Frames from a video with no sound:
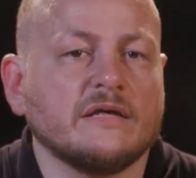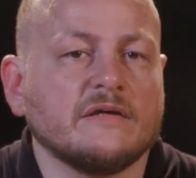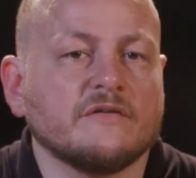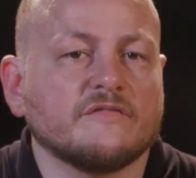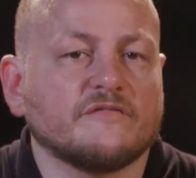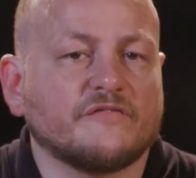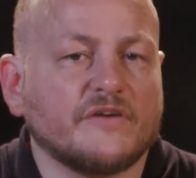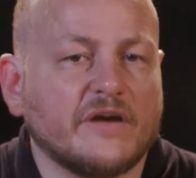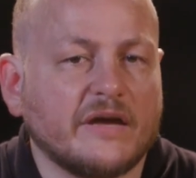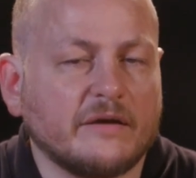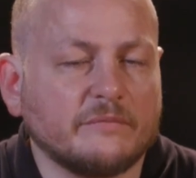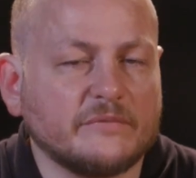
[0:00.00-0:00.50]

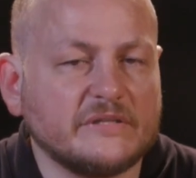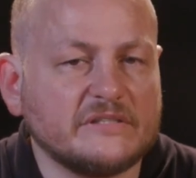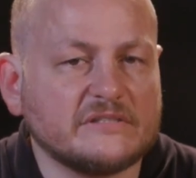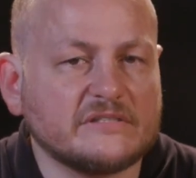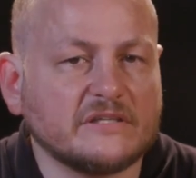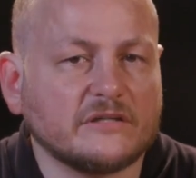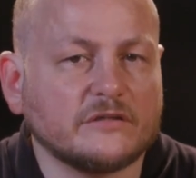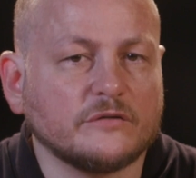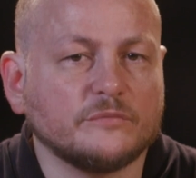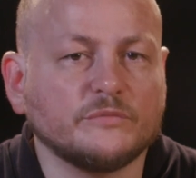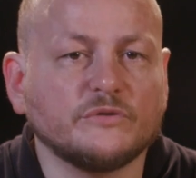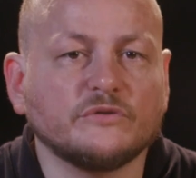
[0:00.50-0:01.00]
Families
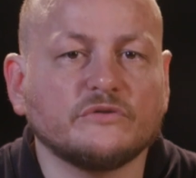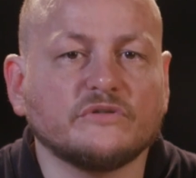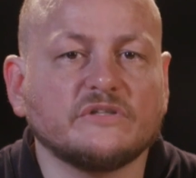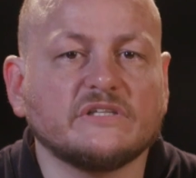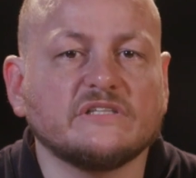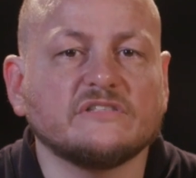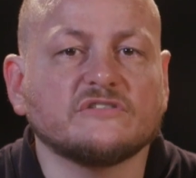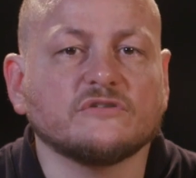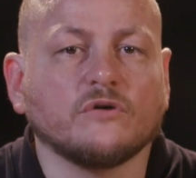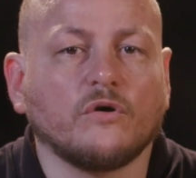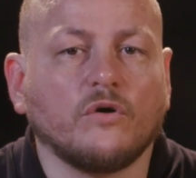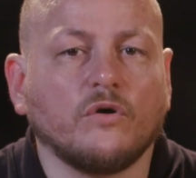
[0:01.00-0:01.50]
and
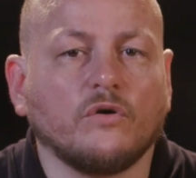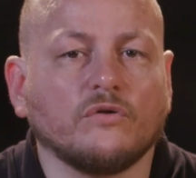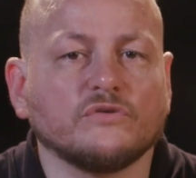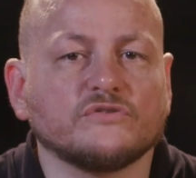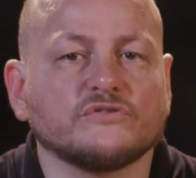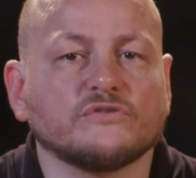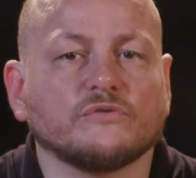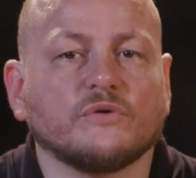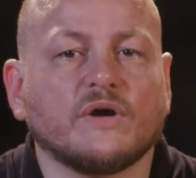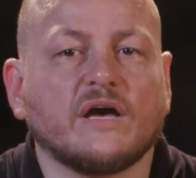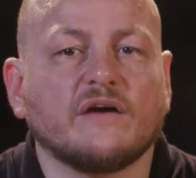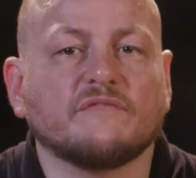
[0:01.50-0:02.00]
communities
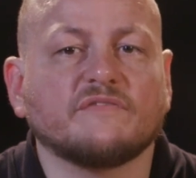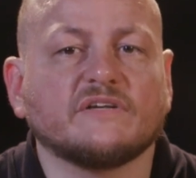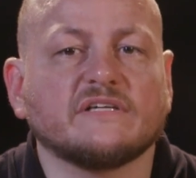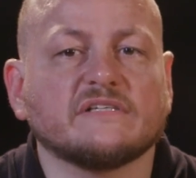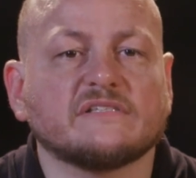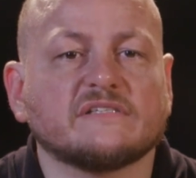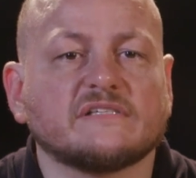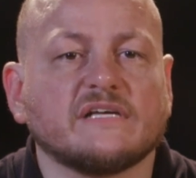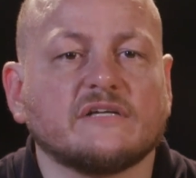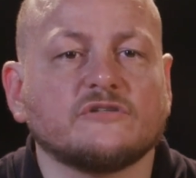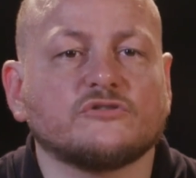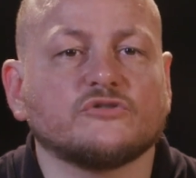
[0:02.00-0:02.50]
also have an
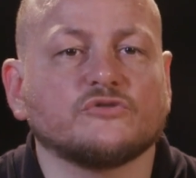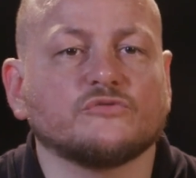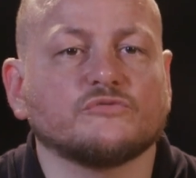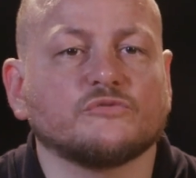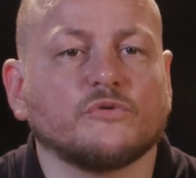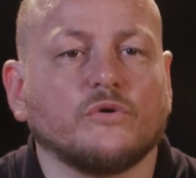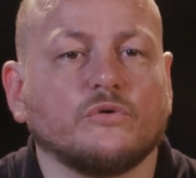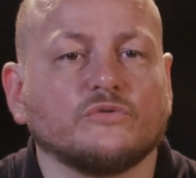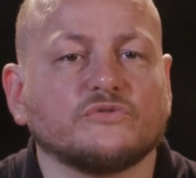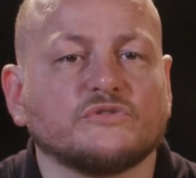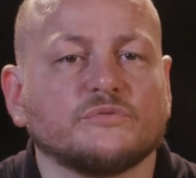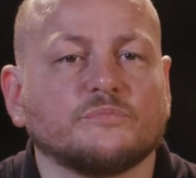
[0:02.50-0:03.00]
essential
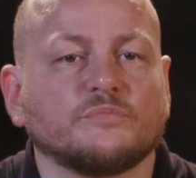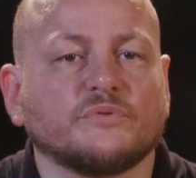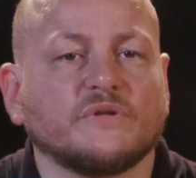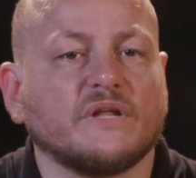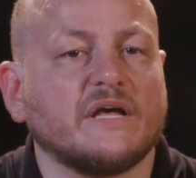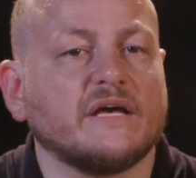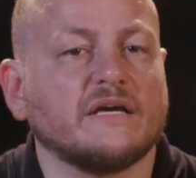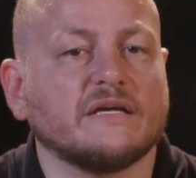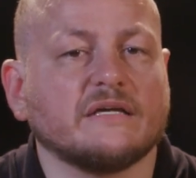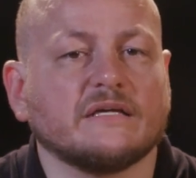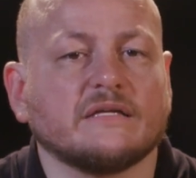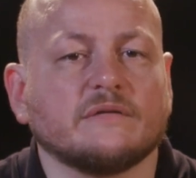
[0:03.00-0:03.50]
role to
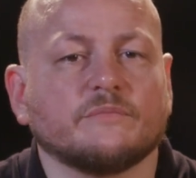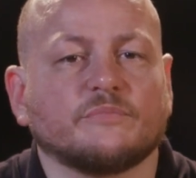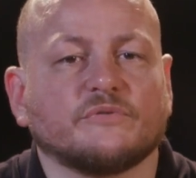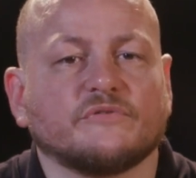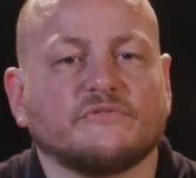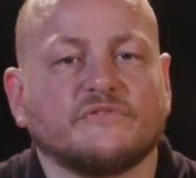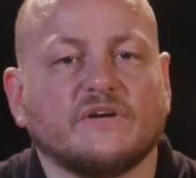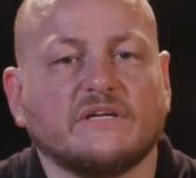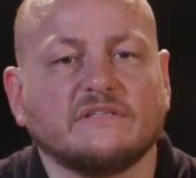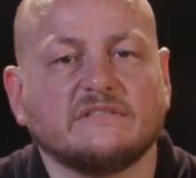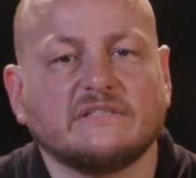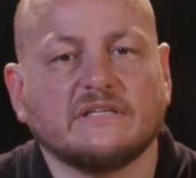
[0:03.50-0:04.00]
play in
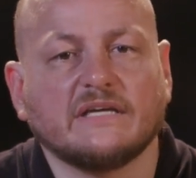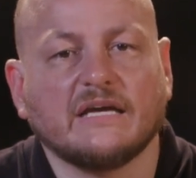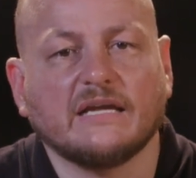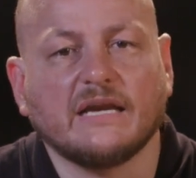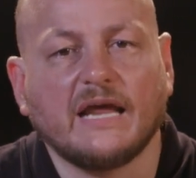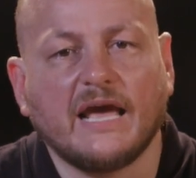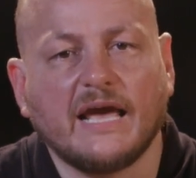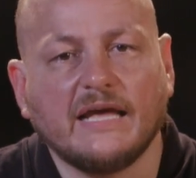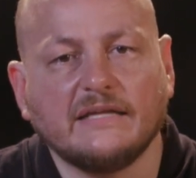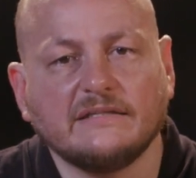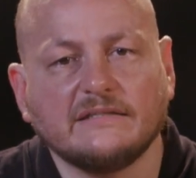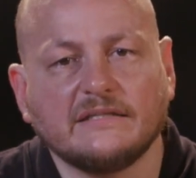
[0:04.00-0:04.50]
preventing and
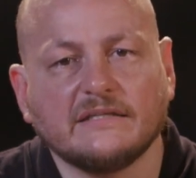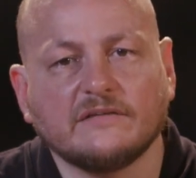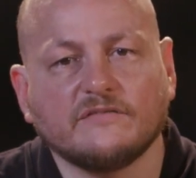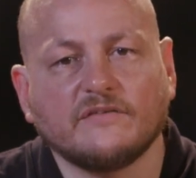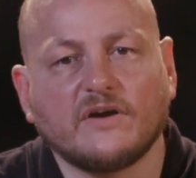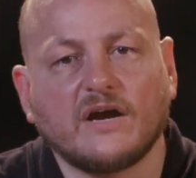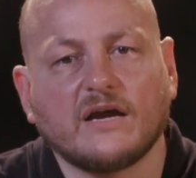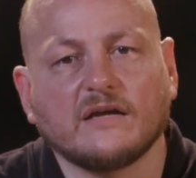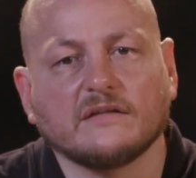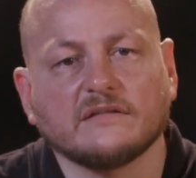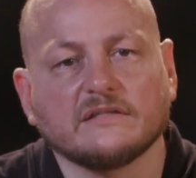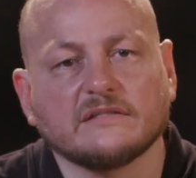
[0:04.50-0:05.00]
ending
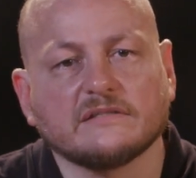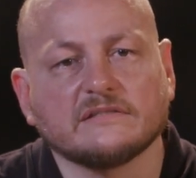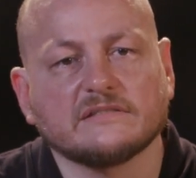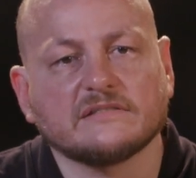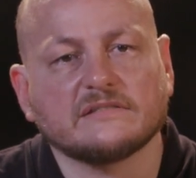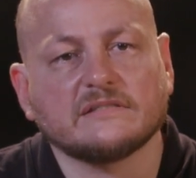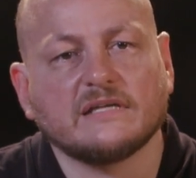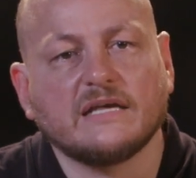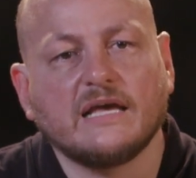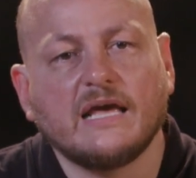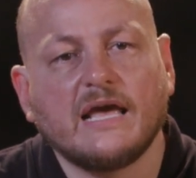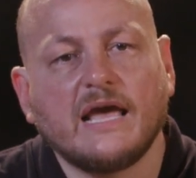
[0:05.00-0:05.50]

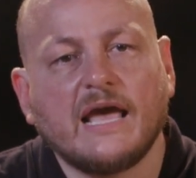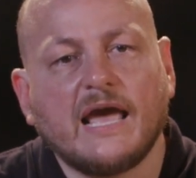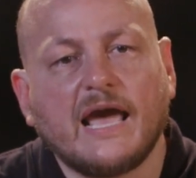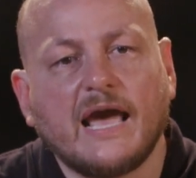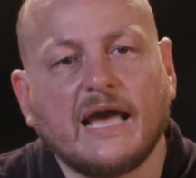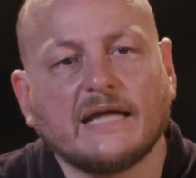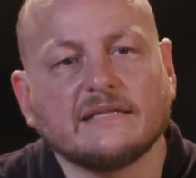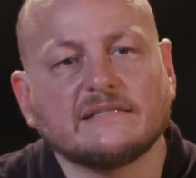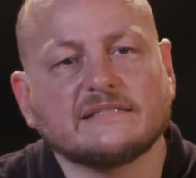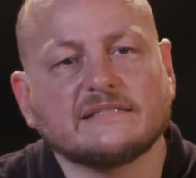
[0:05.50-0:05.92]
violence, and